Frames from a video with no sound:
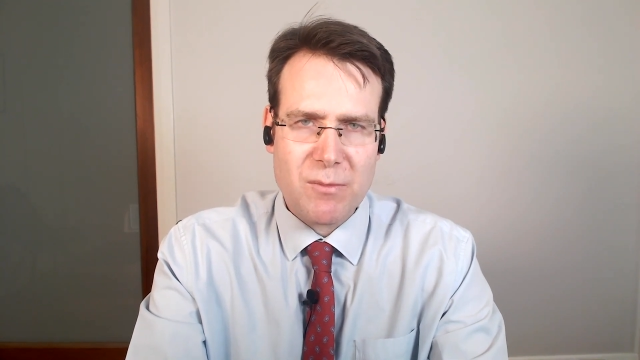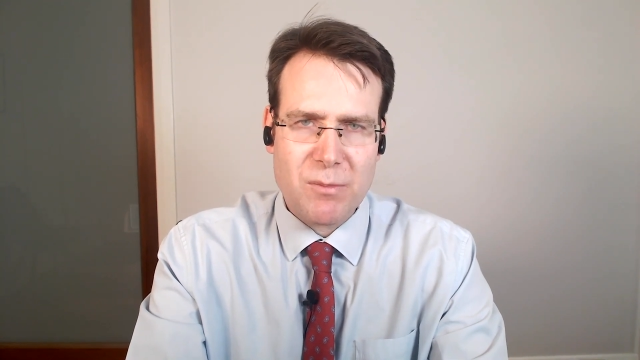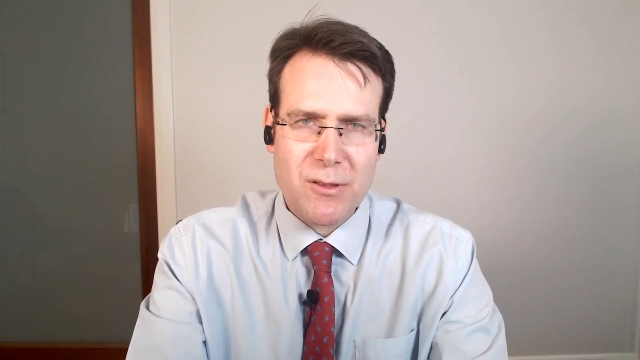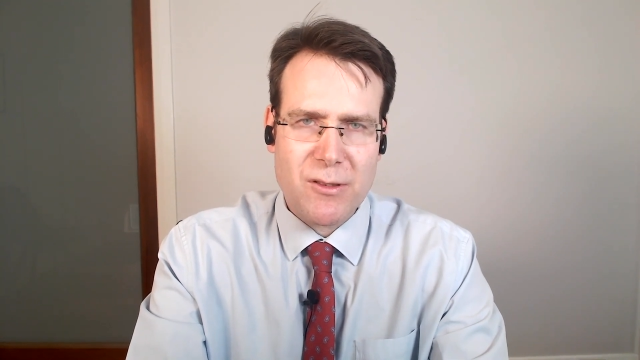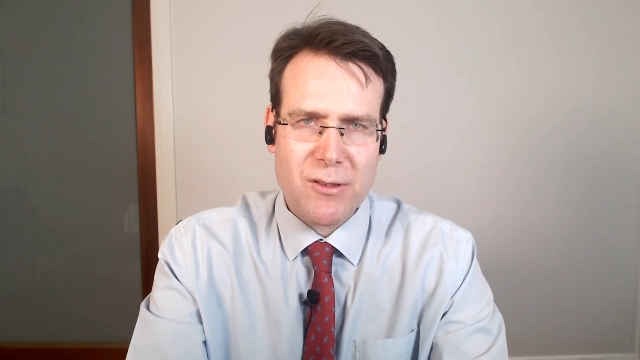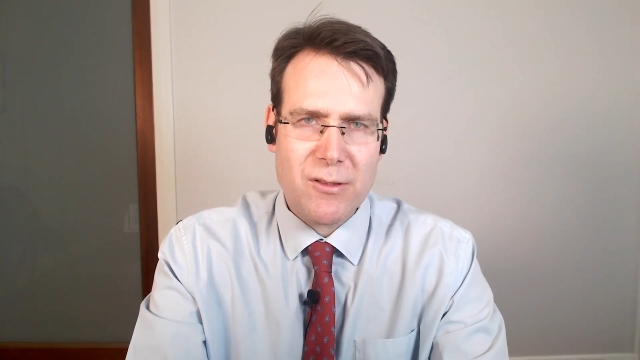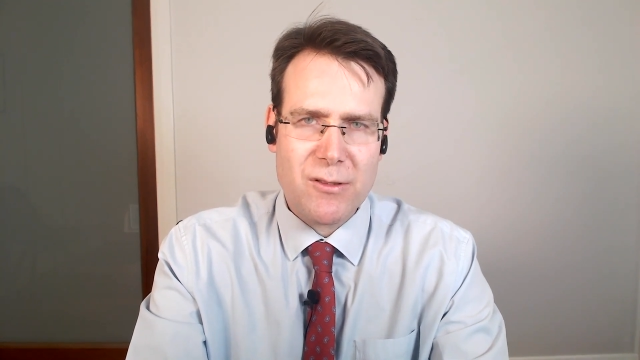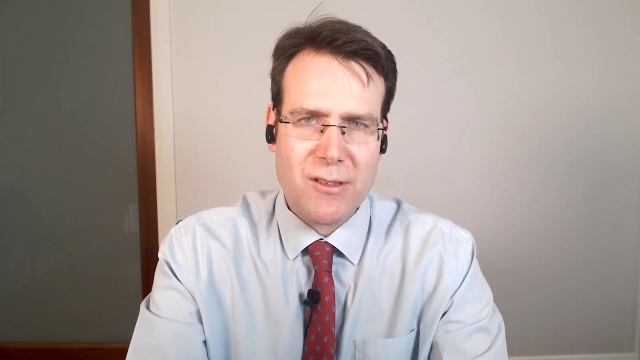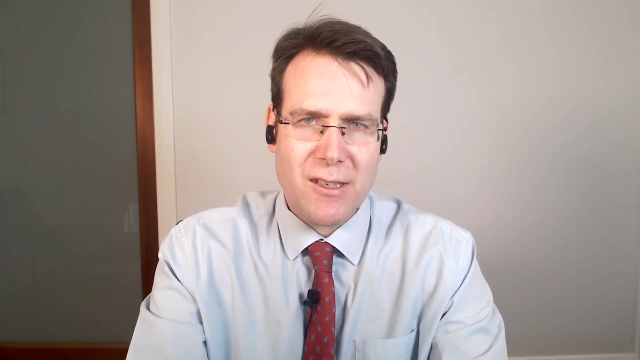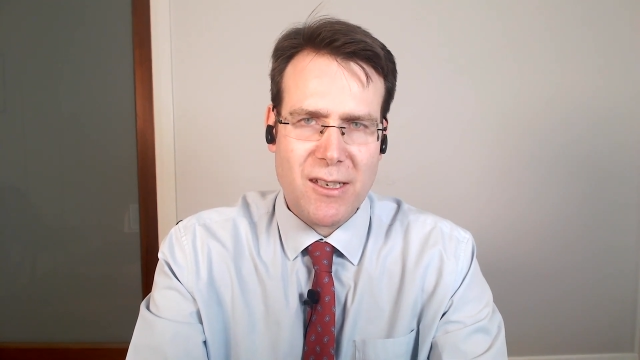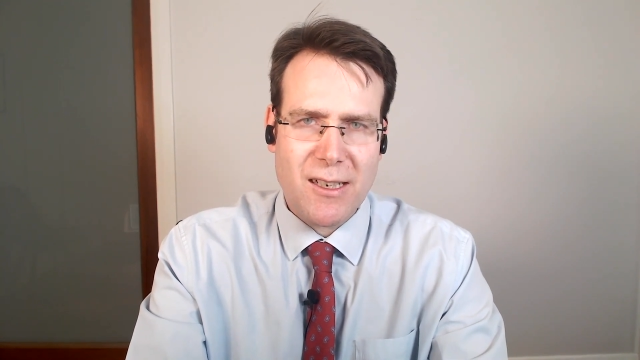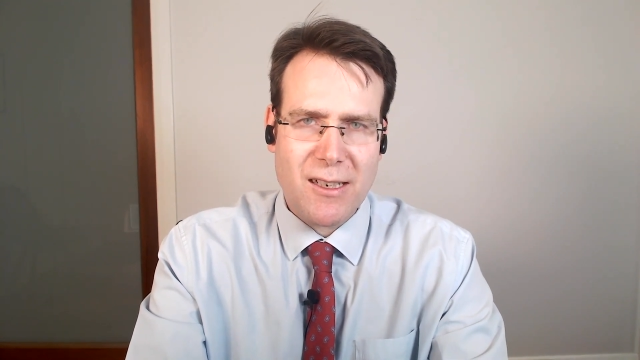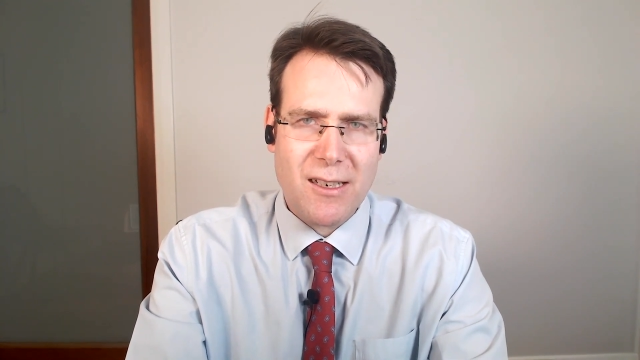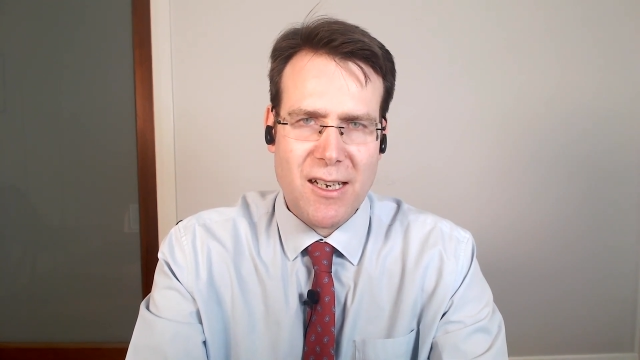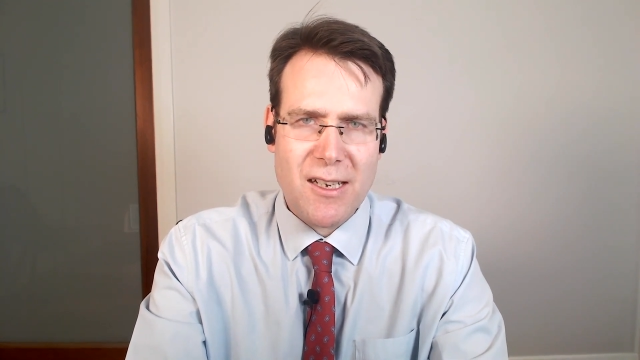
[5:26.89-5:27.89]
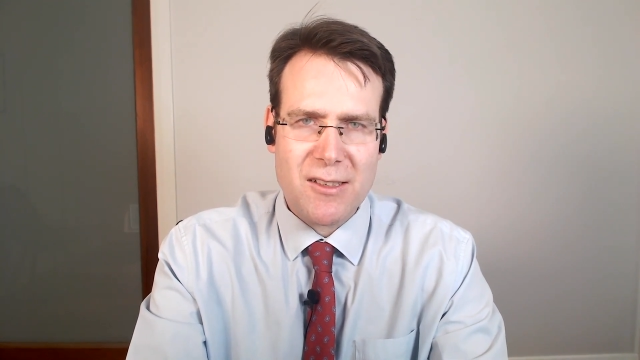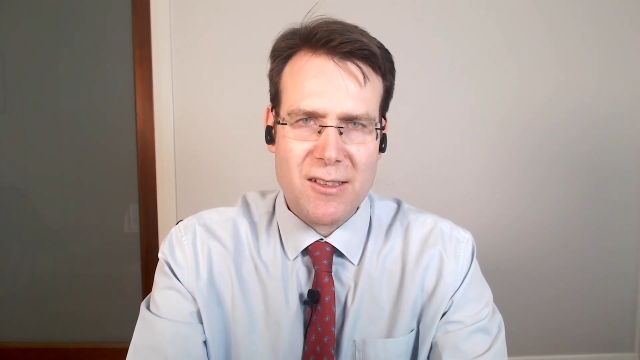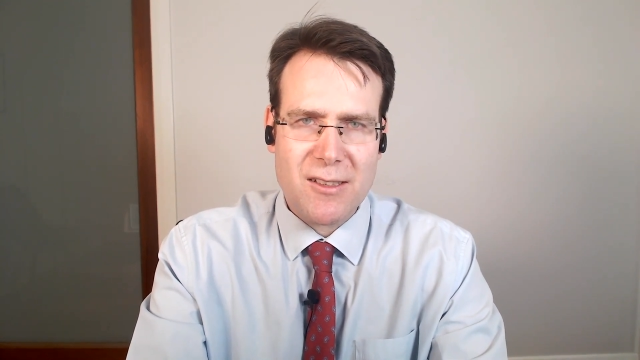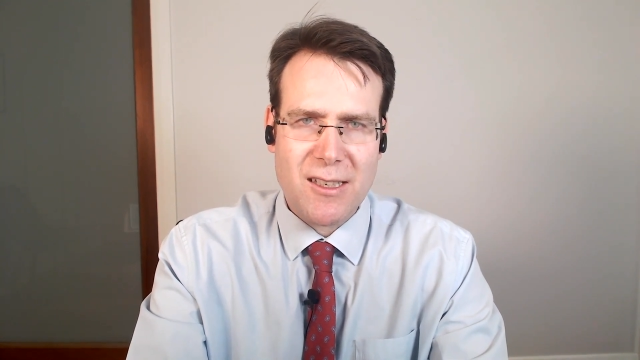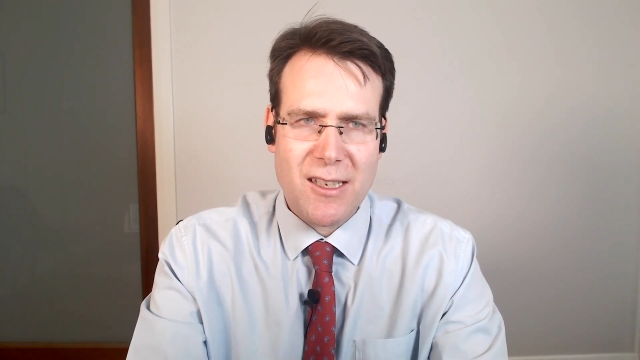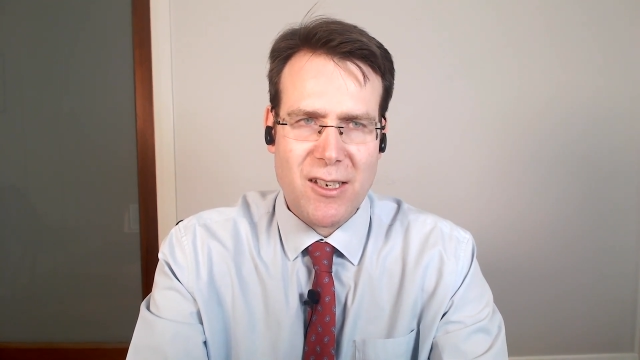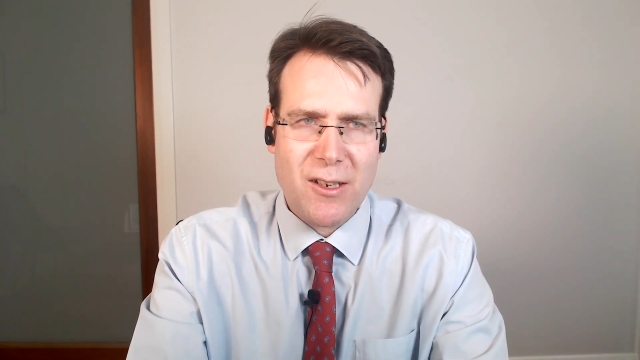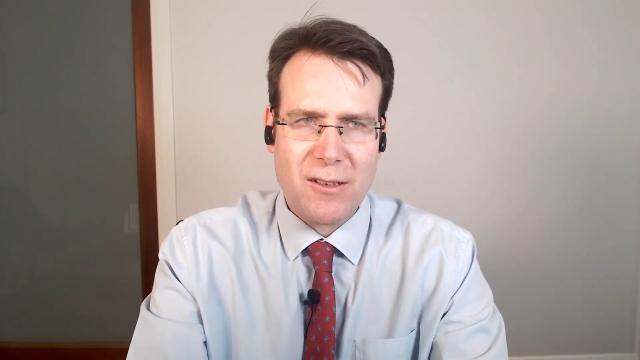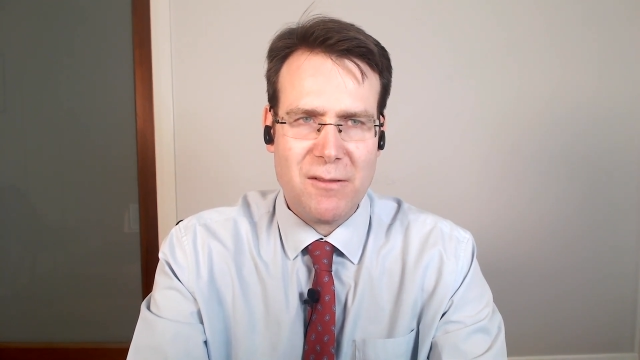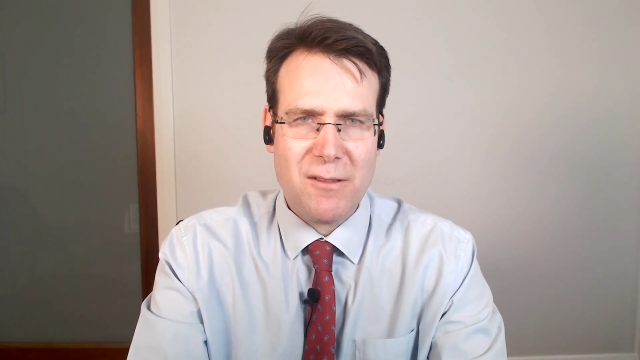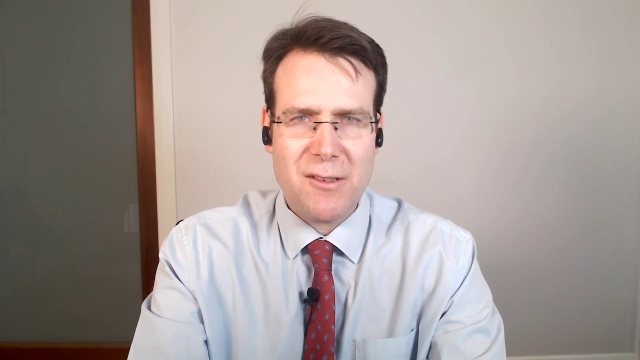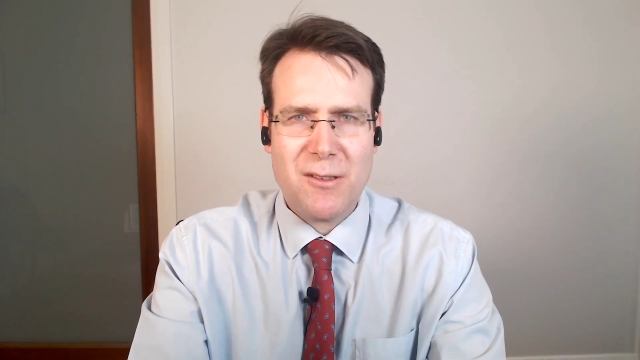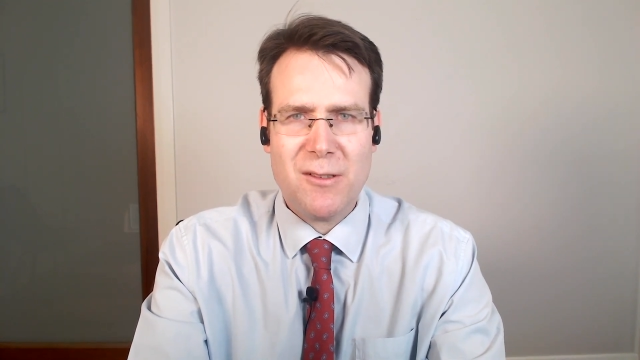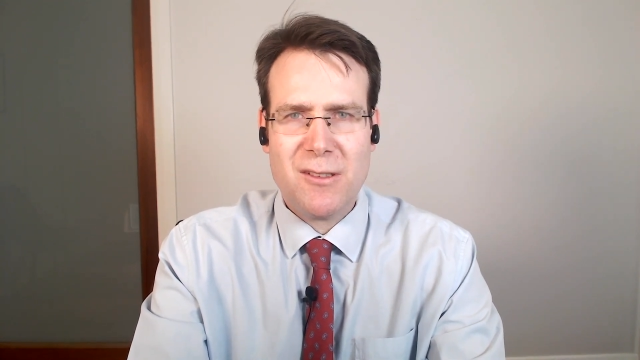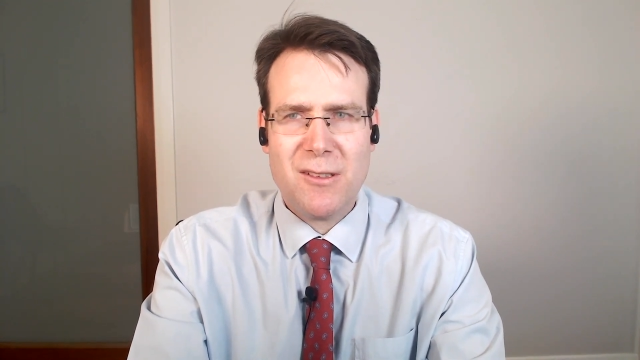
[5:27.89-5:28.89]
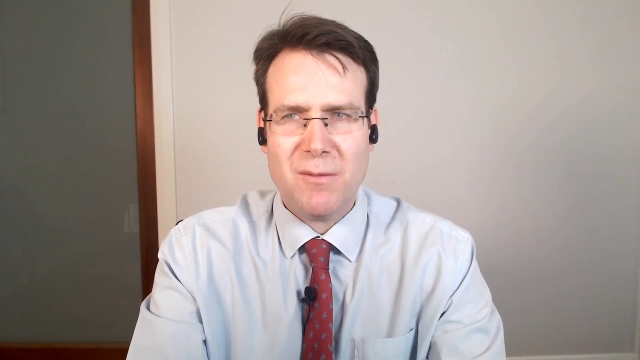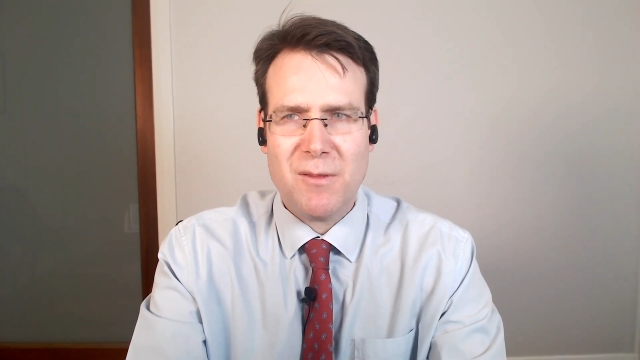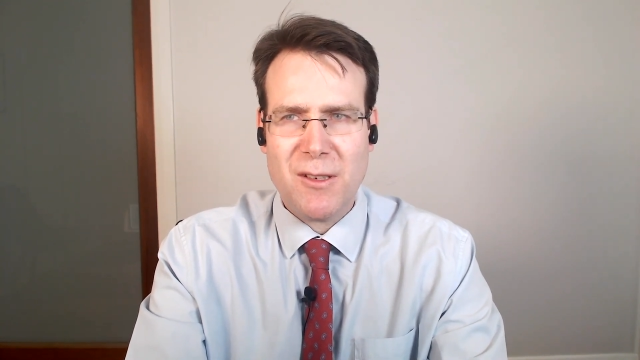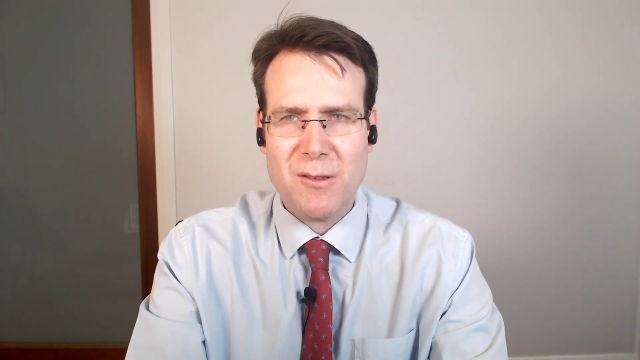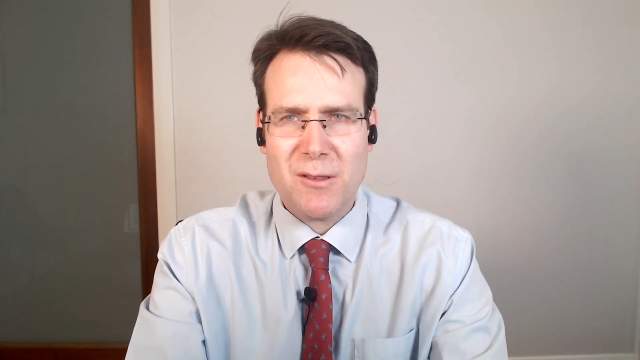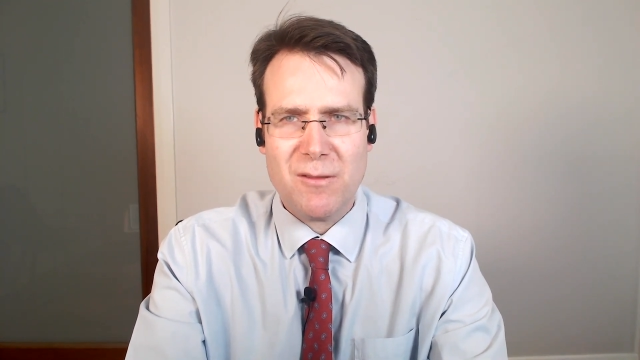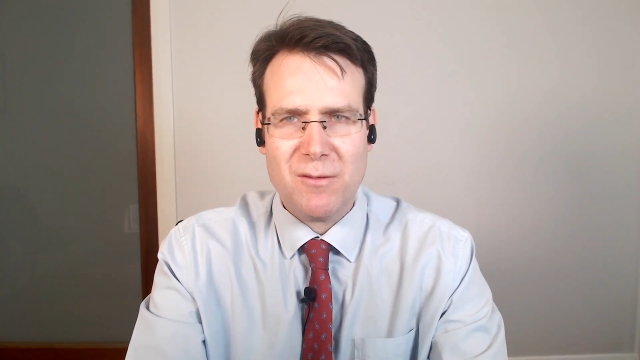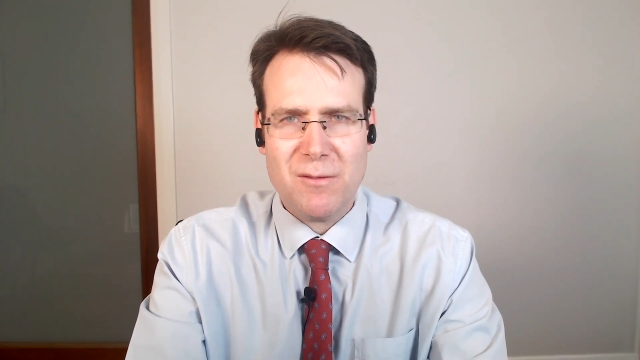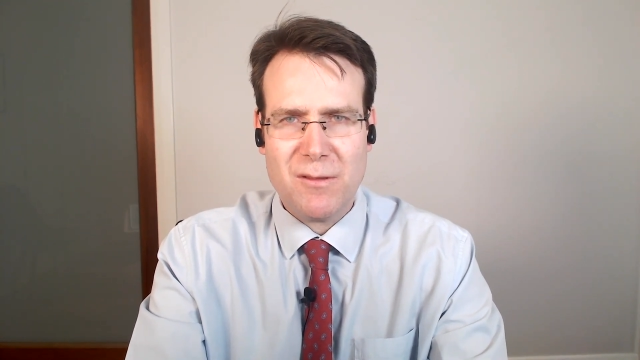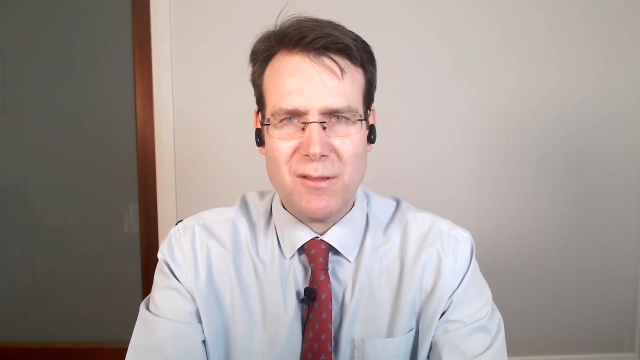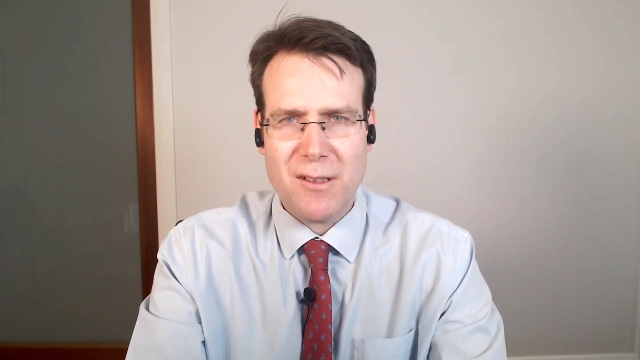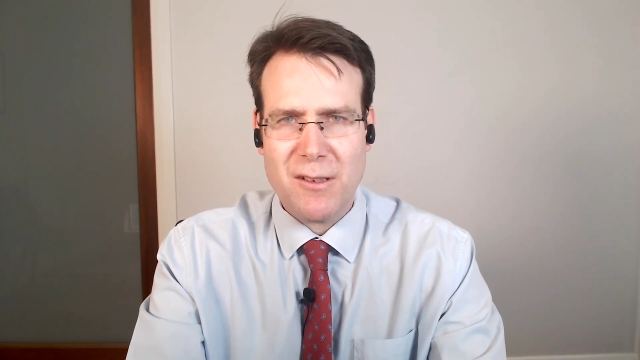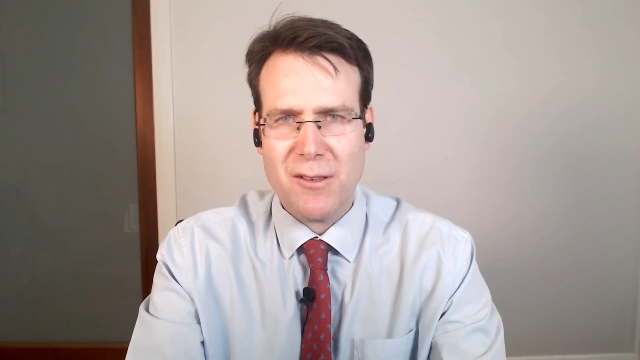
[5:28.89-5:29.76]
have produced guidelines to say you can reduce the dose of